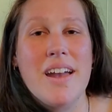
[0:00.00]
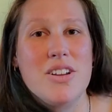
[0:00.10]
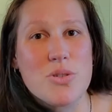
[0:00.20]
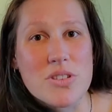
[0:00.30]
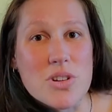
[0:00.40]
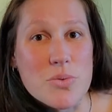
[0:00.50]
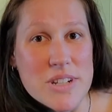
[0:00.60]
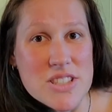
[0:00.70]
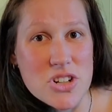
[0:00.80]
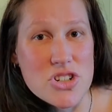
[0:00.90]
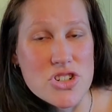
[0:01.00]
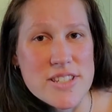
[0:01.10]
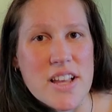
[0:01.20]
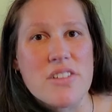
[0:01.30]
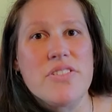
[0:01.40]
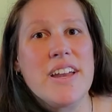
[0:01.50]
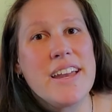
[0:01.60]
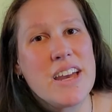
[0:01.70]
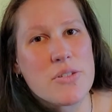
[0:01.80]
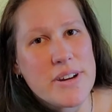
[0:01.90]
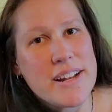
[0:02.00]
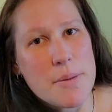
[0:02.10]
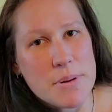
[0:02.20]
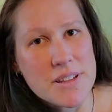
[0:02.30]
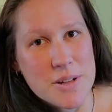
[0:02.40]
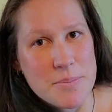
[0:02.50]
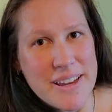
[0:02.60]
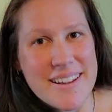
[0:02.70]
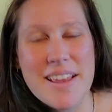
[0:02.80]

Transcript: and do a little research yourself and read up a little bit.